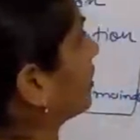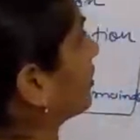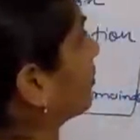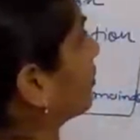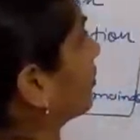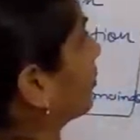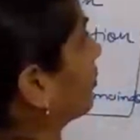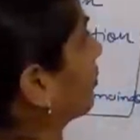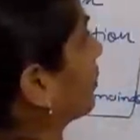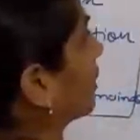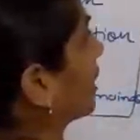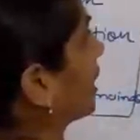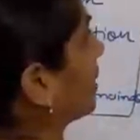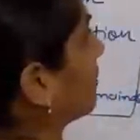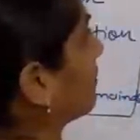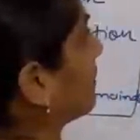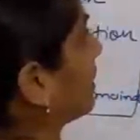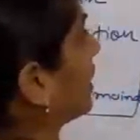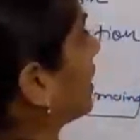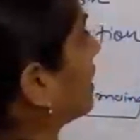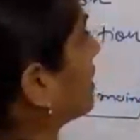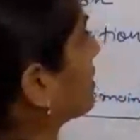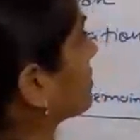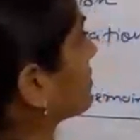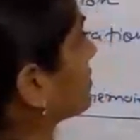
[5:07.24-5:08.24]
our program
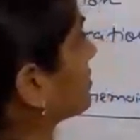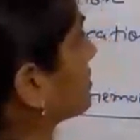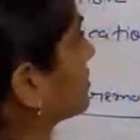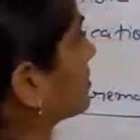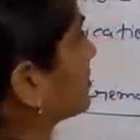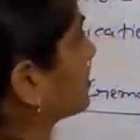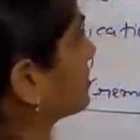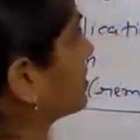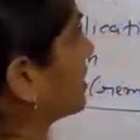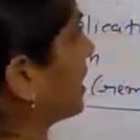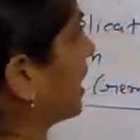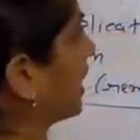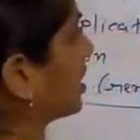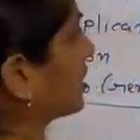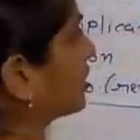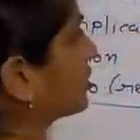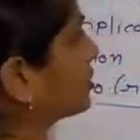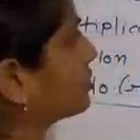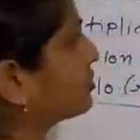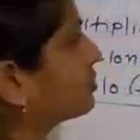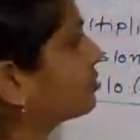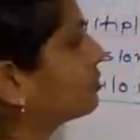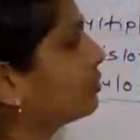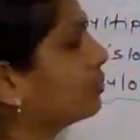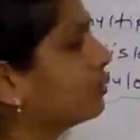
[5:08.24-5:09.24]
is
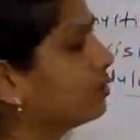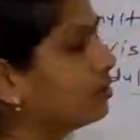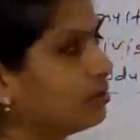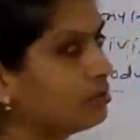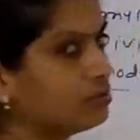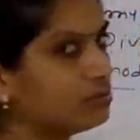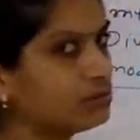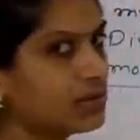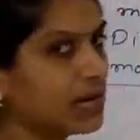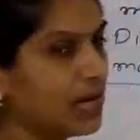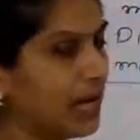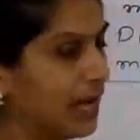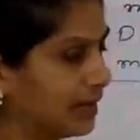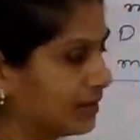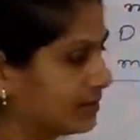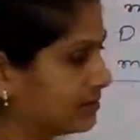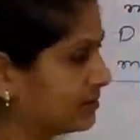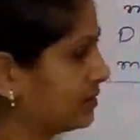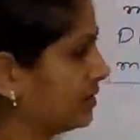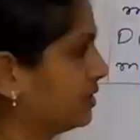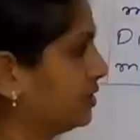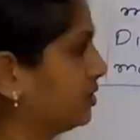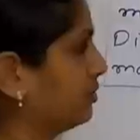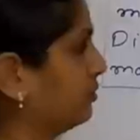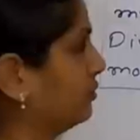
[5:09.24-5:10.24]
start to
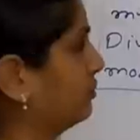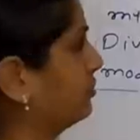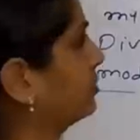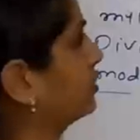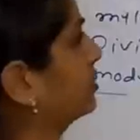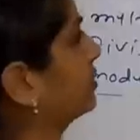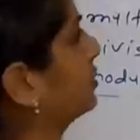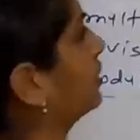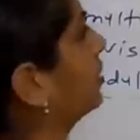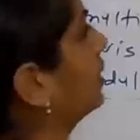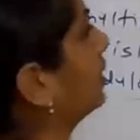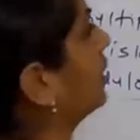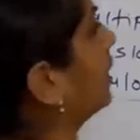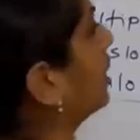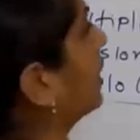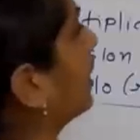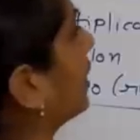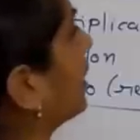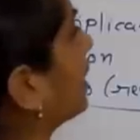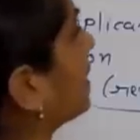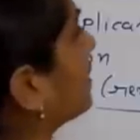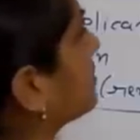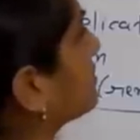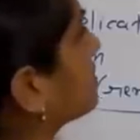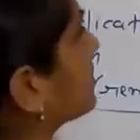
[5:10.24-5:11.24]
execute.
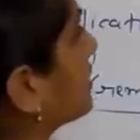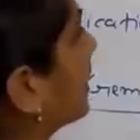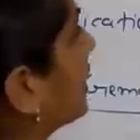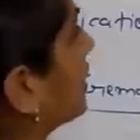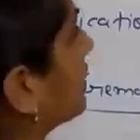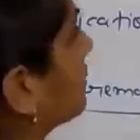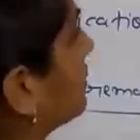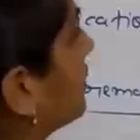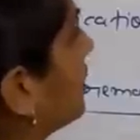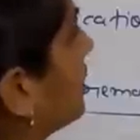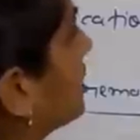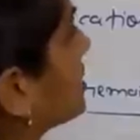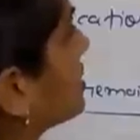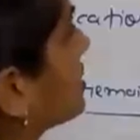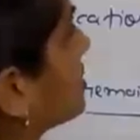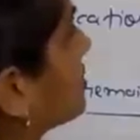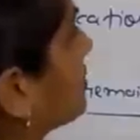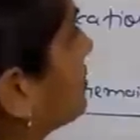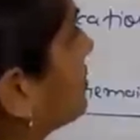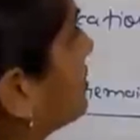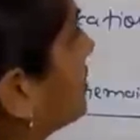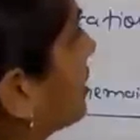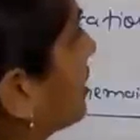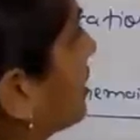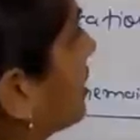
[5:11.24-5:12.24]
Inside this,
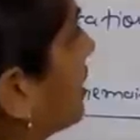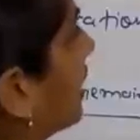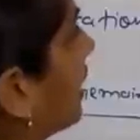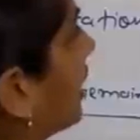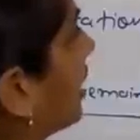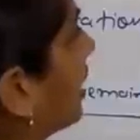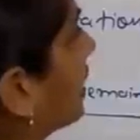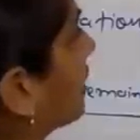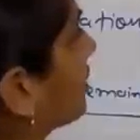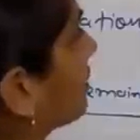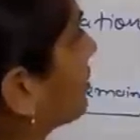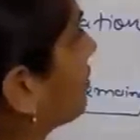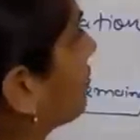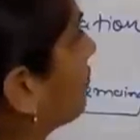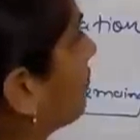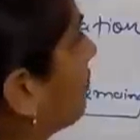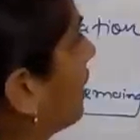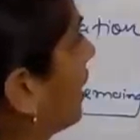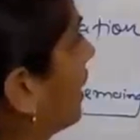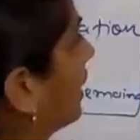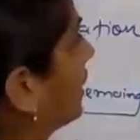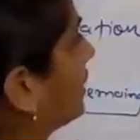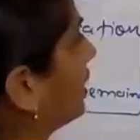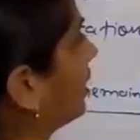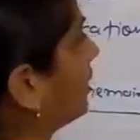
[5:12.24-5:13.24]
declare the
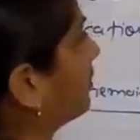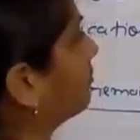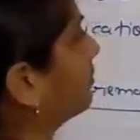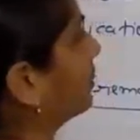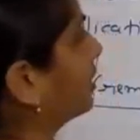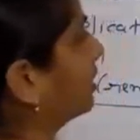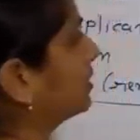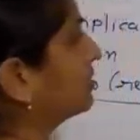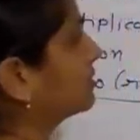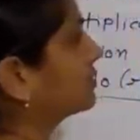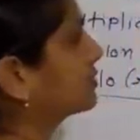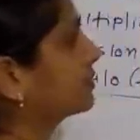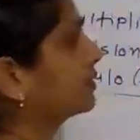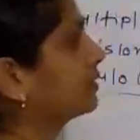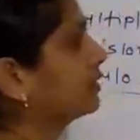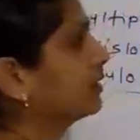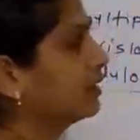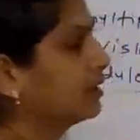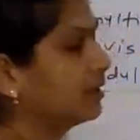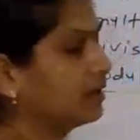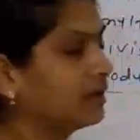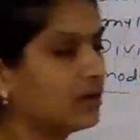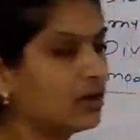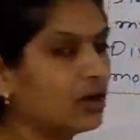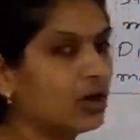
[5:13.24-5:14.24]
variables
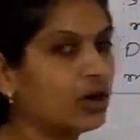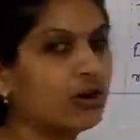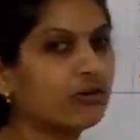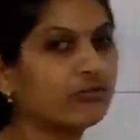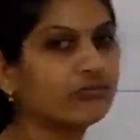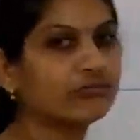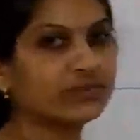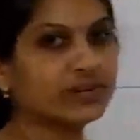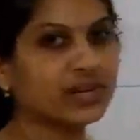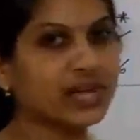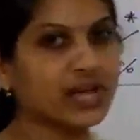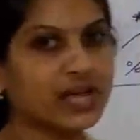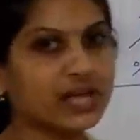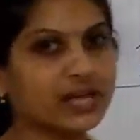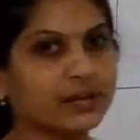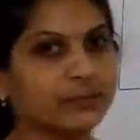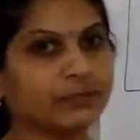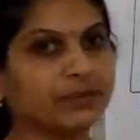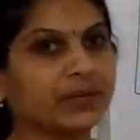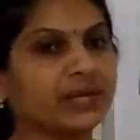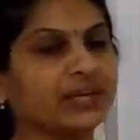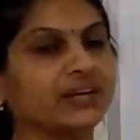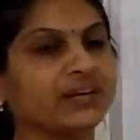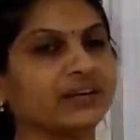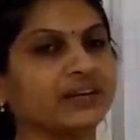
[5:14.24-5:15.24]
of
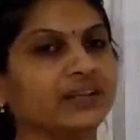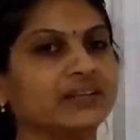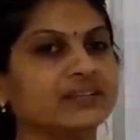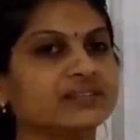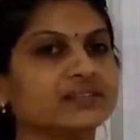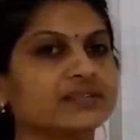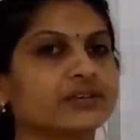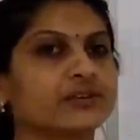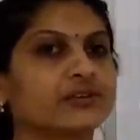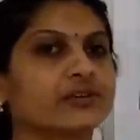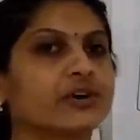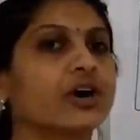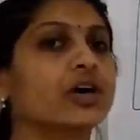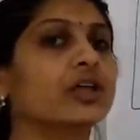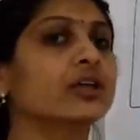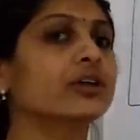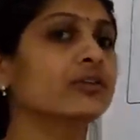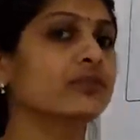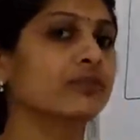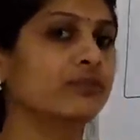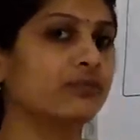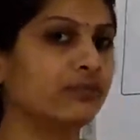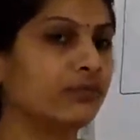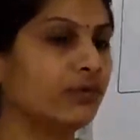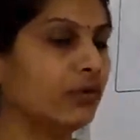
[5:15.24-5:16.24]
type integer or
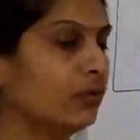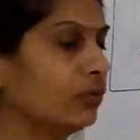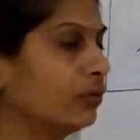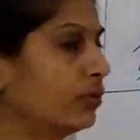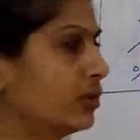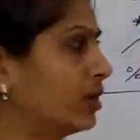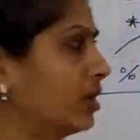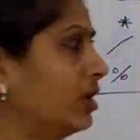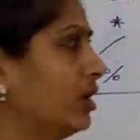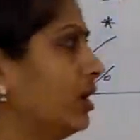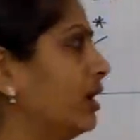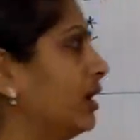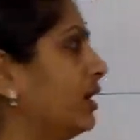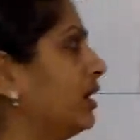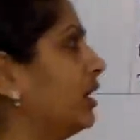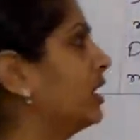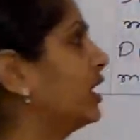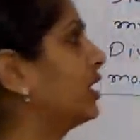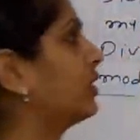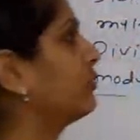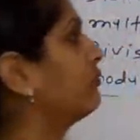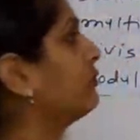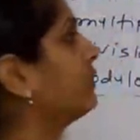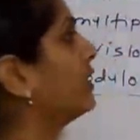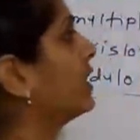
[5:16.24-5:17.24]
float.
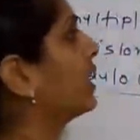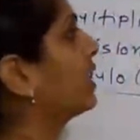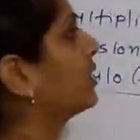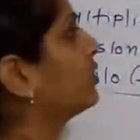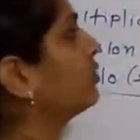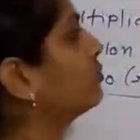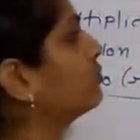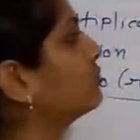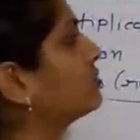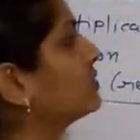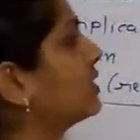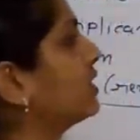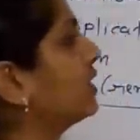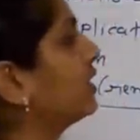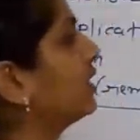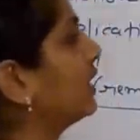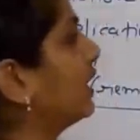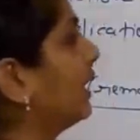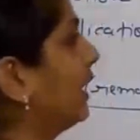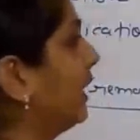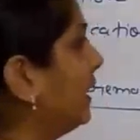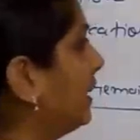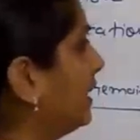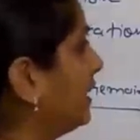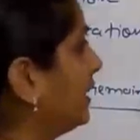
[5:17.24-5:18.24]
Here we are
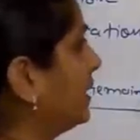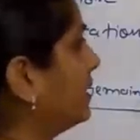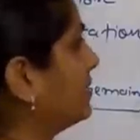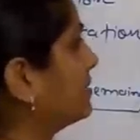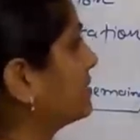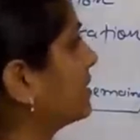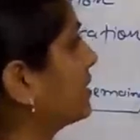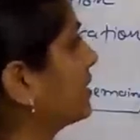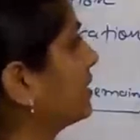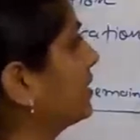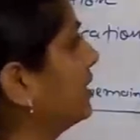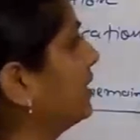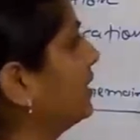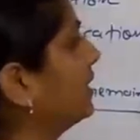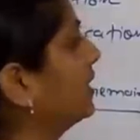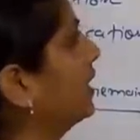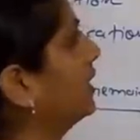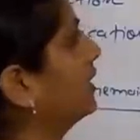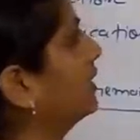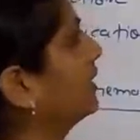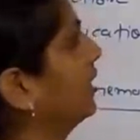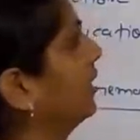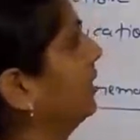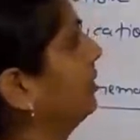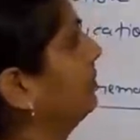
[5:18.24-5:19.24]
using integer data
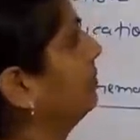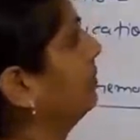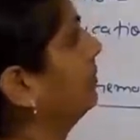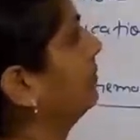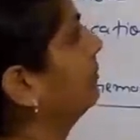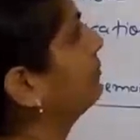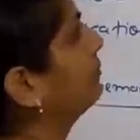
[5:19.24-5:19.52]
type.